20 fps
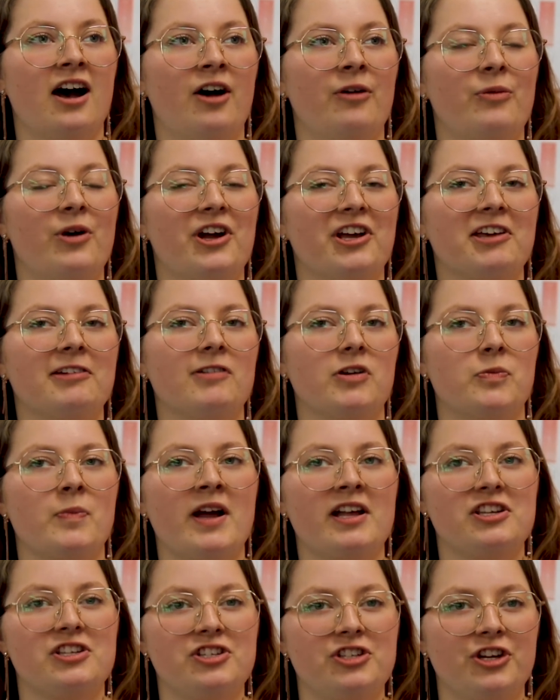working with
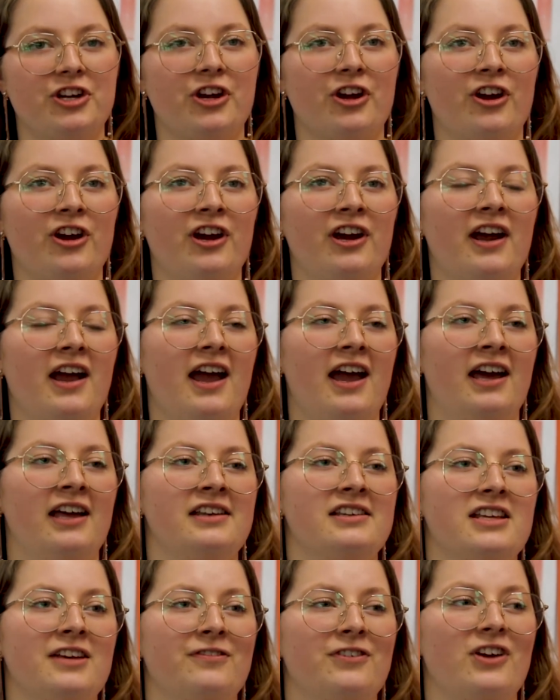Match Studio,
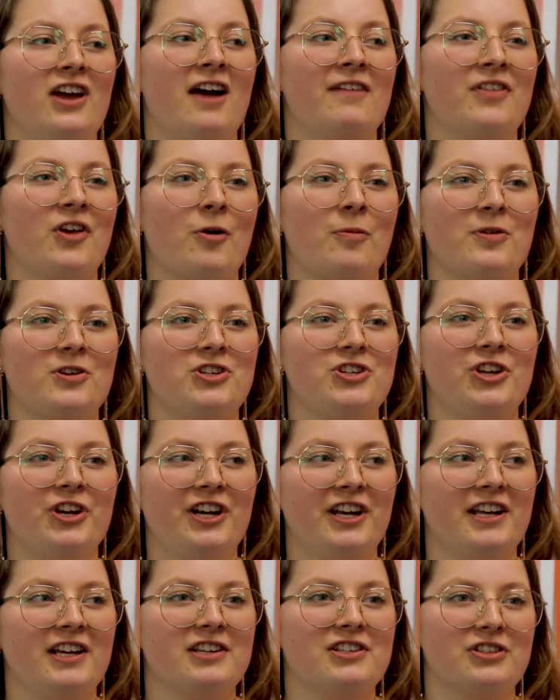and if you have the
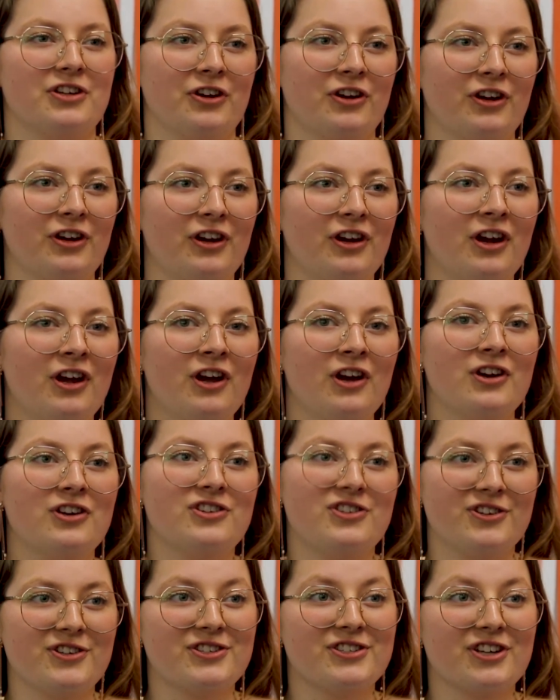opportunity to
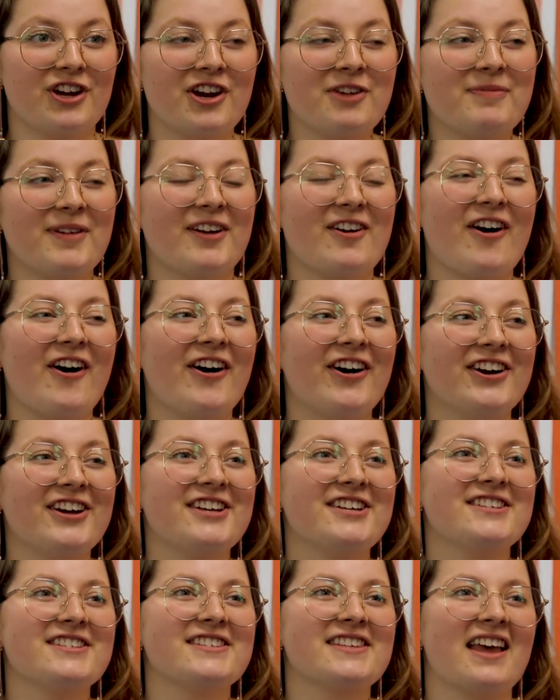do so,
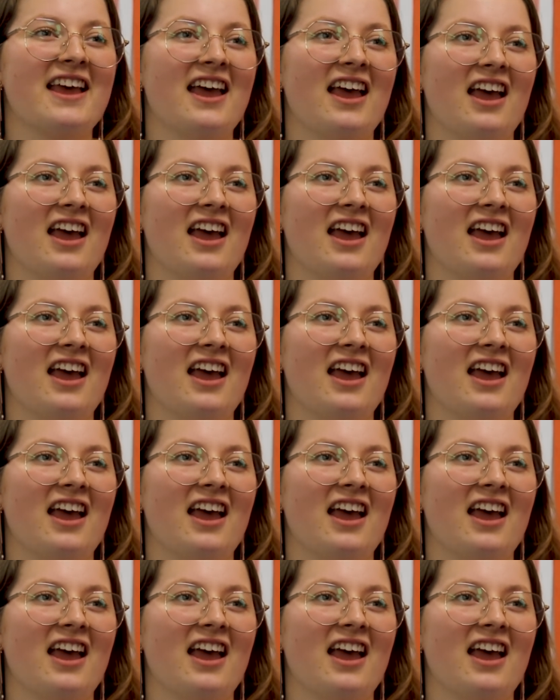because